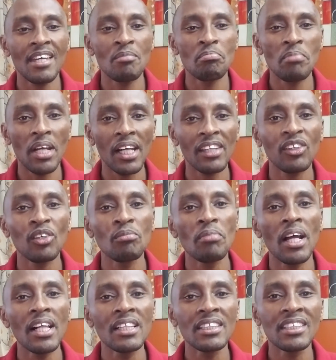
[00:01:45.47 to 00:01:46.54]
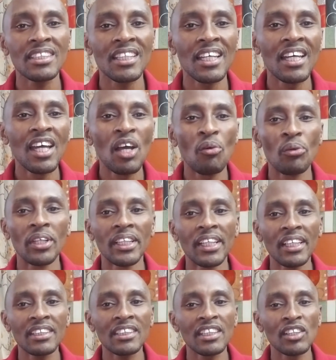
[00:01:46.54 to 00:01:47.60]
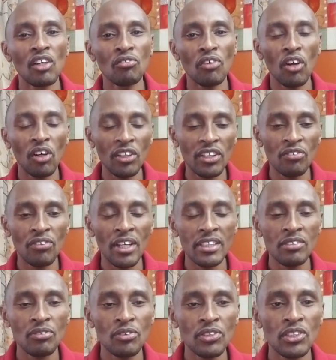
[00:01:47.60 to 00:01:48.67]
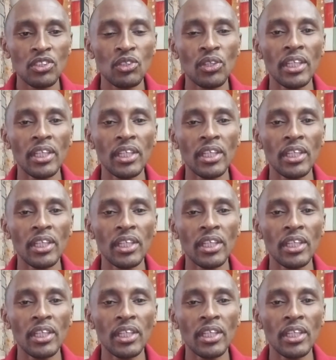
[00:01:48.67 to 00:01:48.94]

marathon miles will get rid of all the fast foods you